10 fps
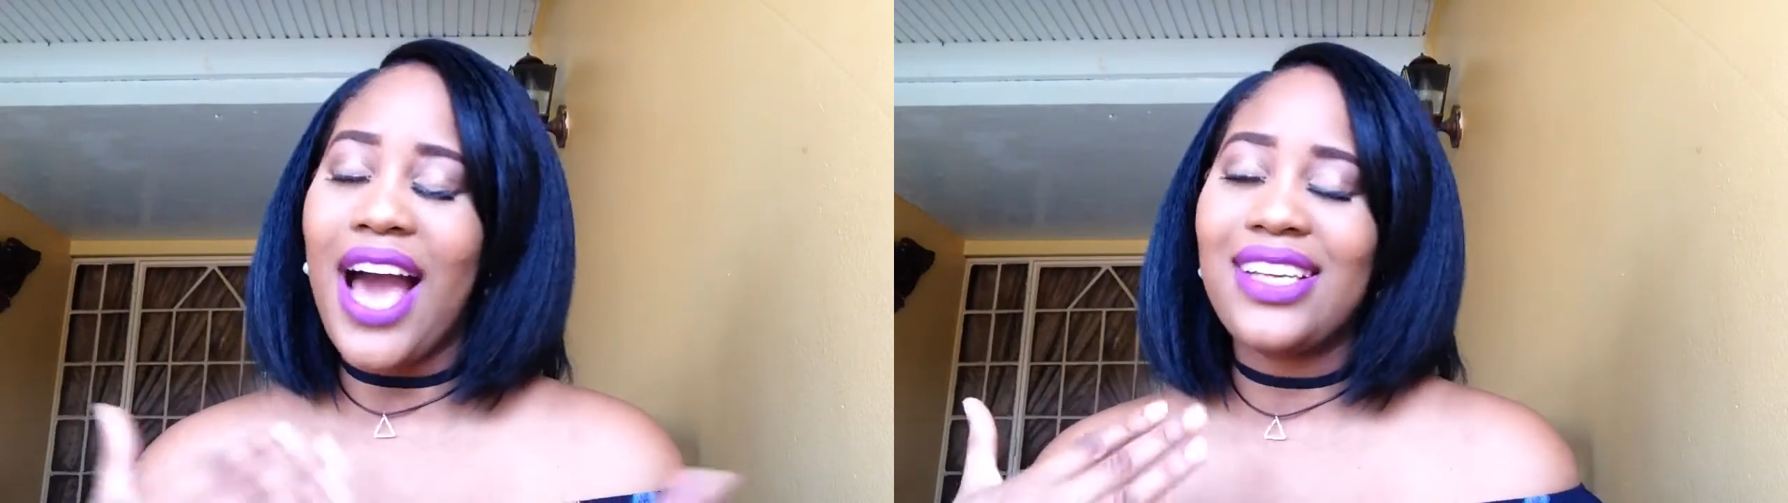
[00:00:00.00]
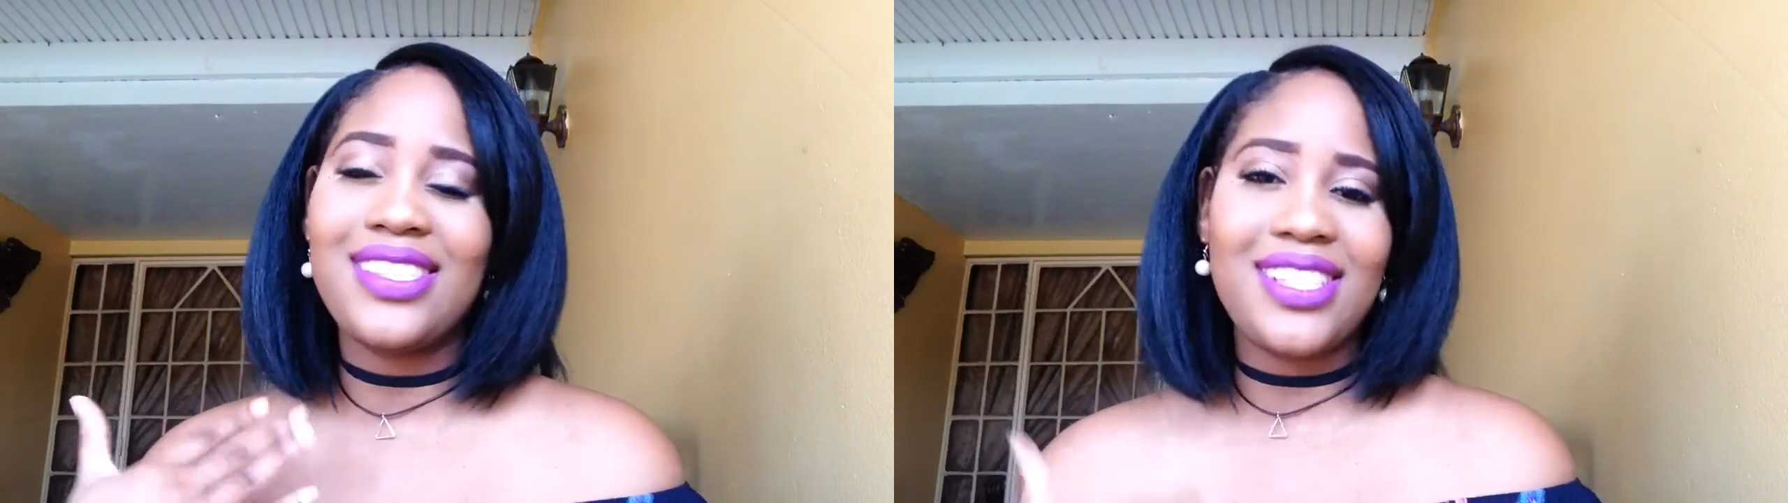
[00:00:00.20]

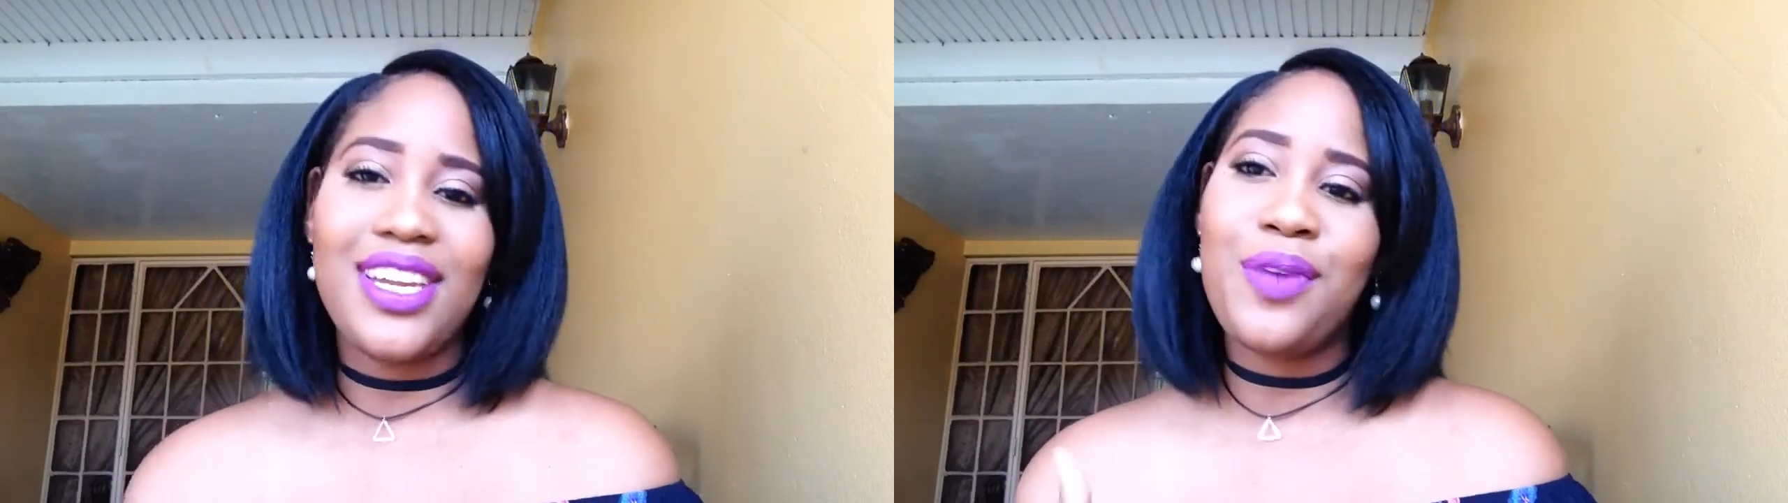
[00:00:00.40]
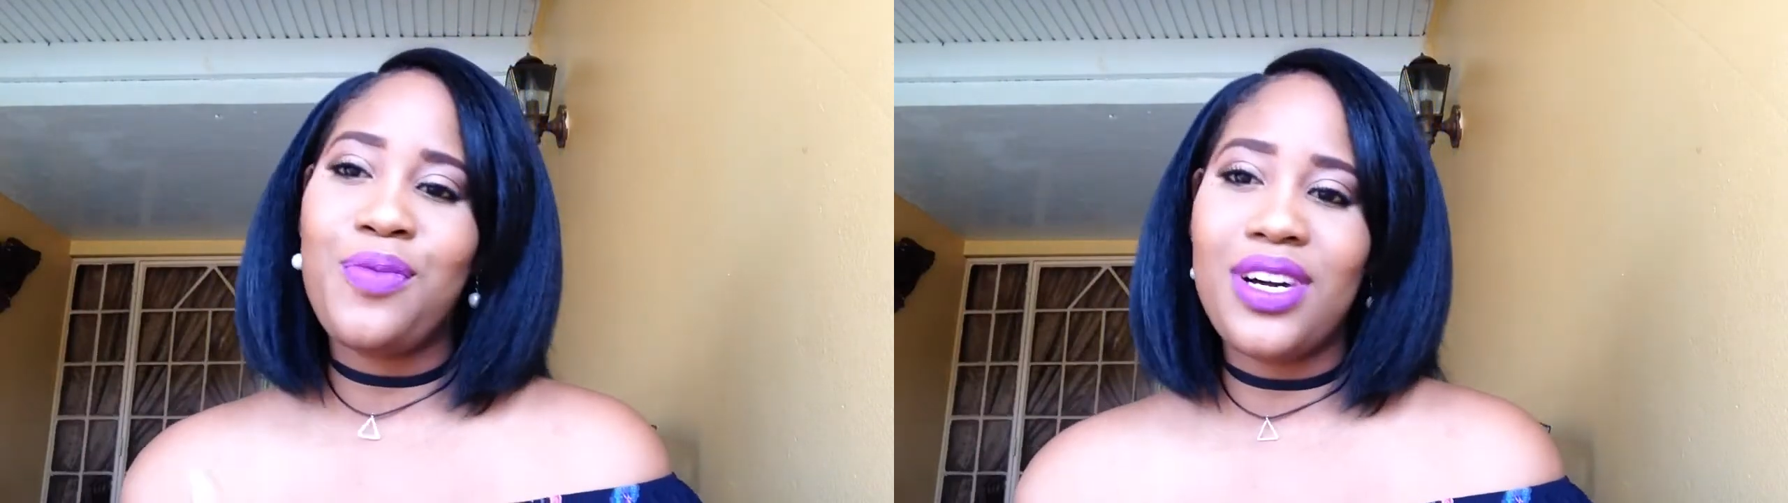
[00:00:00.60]
I see
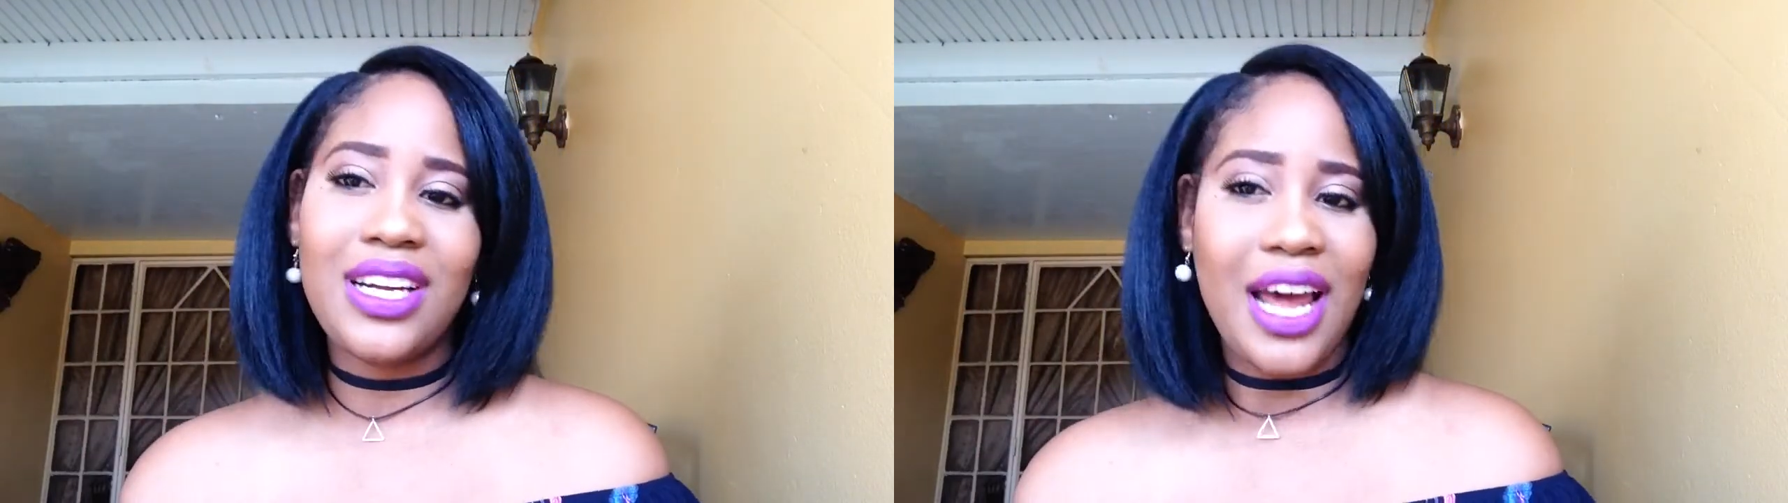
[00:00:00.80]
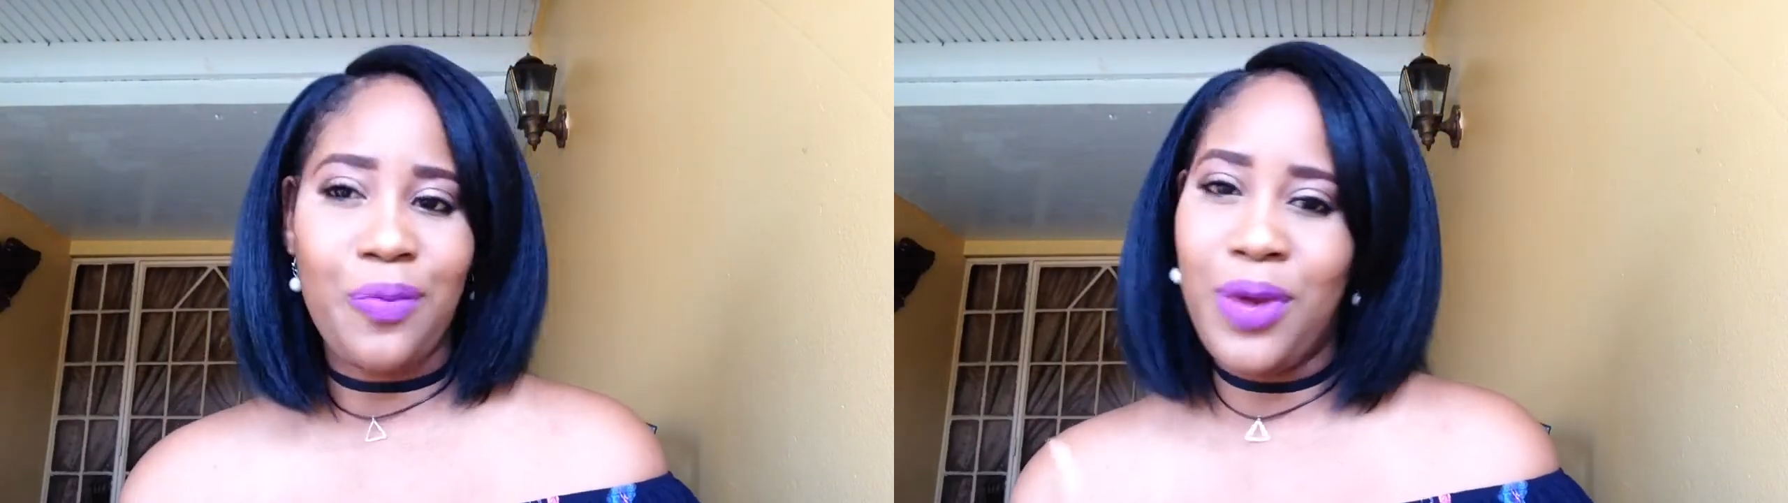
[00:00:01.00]
the work that